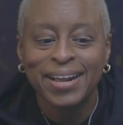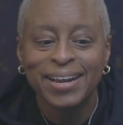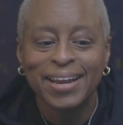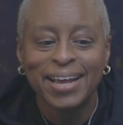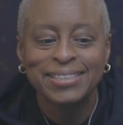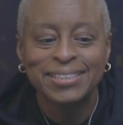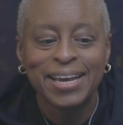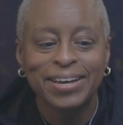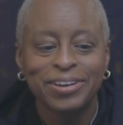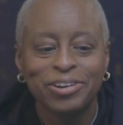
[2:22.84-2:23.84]
Let's
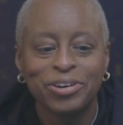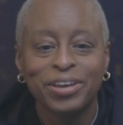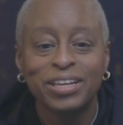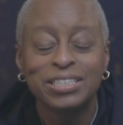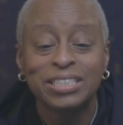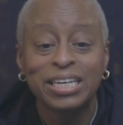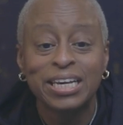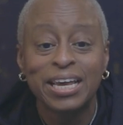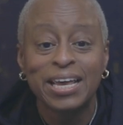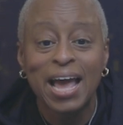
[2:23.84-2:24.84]
take a look and
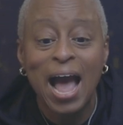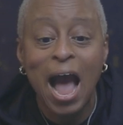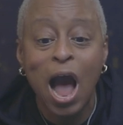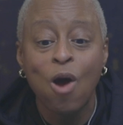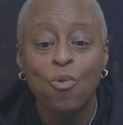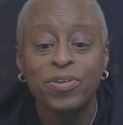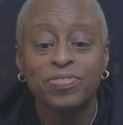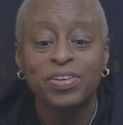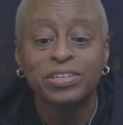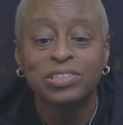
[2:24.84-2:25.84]
see how would
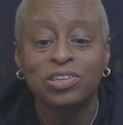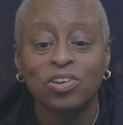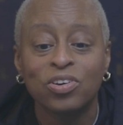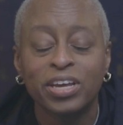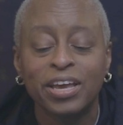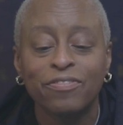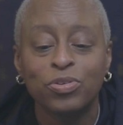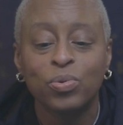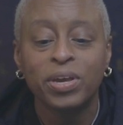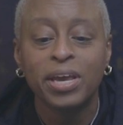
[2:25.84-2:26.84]
this look if
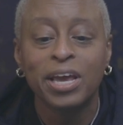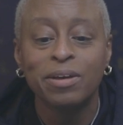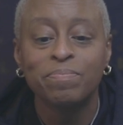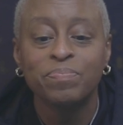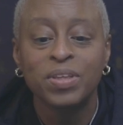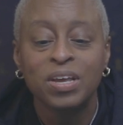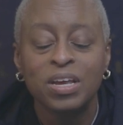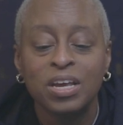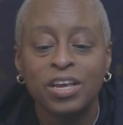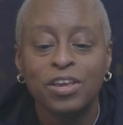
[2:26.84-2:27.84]
you kept
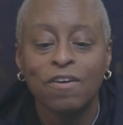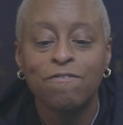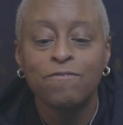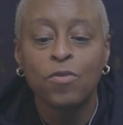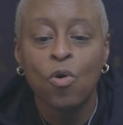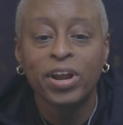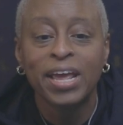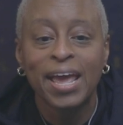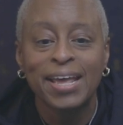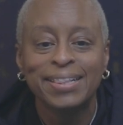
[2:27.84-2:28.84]
your
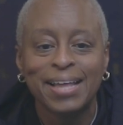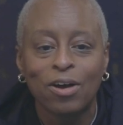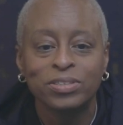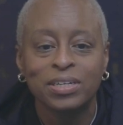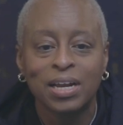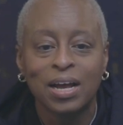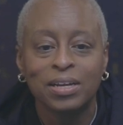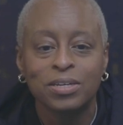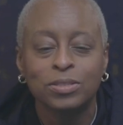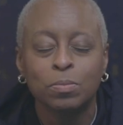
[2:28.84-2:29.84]

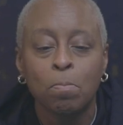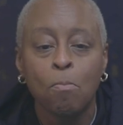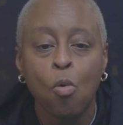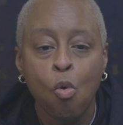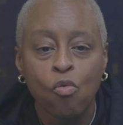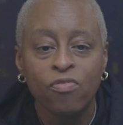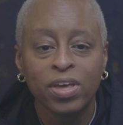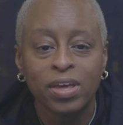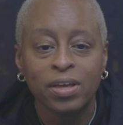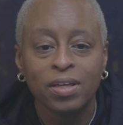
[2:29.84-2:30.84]
$48,000
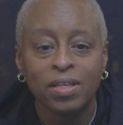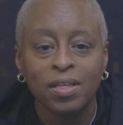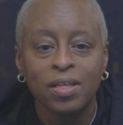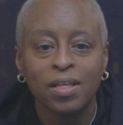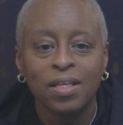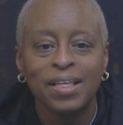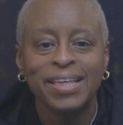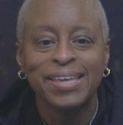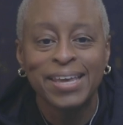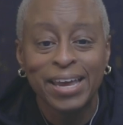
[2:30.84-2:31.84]
moving
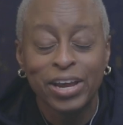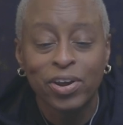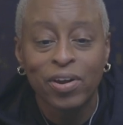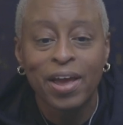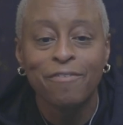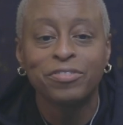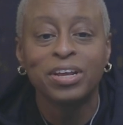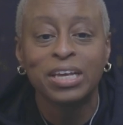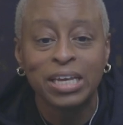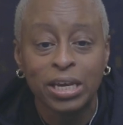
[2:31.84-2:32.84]
year after
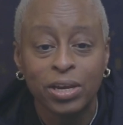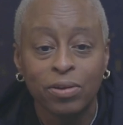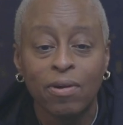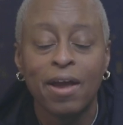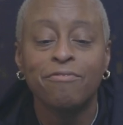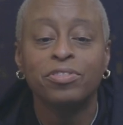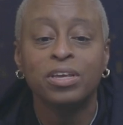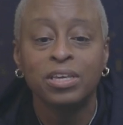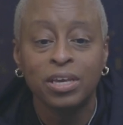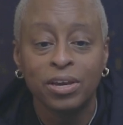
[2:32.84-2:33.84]
year after
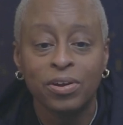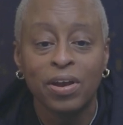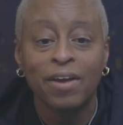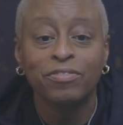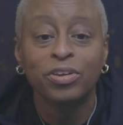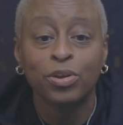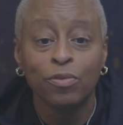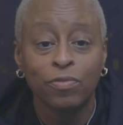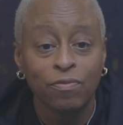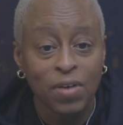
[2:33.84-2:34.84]
year after year
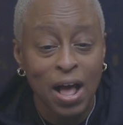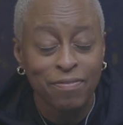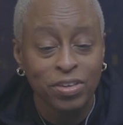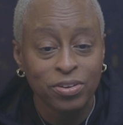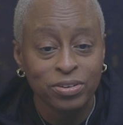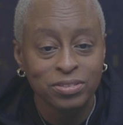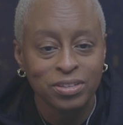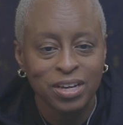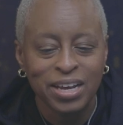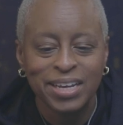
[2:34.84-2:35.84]
for 5 years,
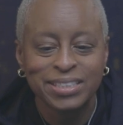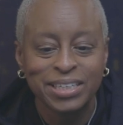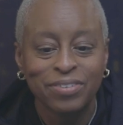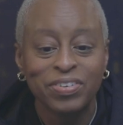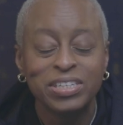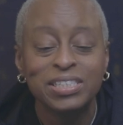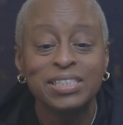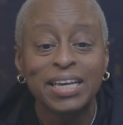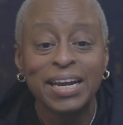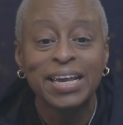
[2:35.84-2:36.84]
instead of it
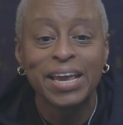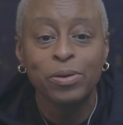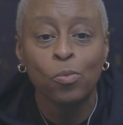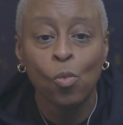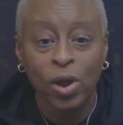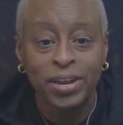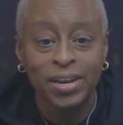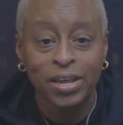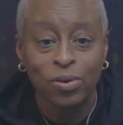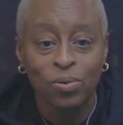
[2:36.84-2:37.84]
sitting in one
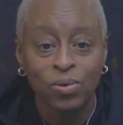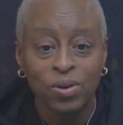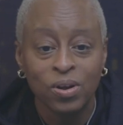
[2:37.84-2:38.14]
deal